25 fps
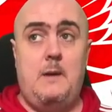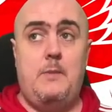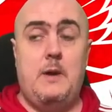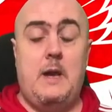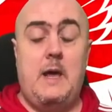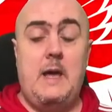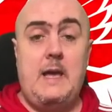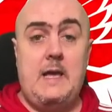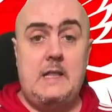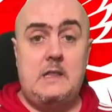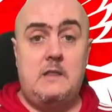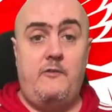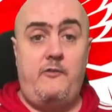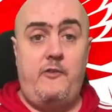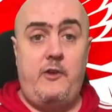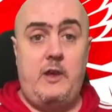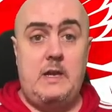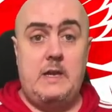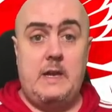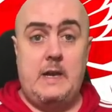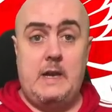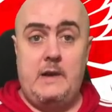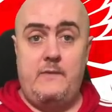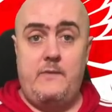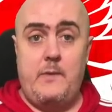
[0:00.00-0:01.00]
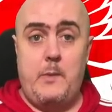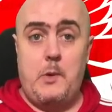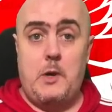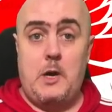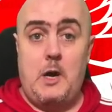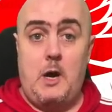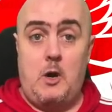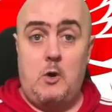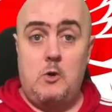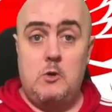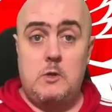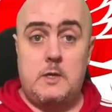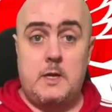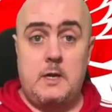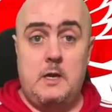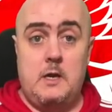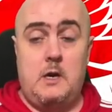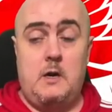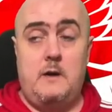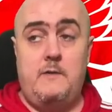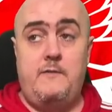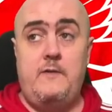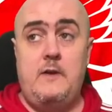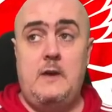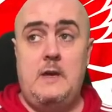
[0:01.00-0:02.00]
But I get the feeling Liverpool are holding
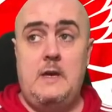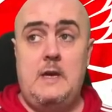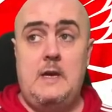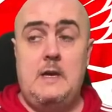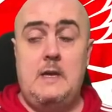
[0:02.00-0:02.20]
off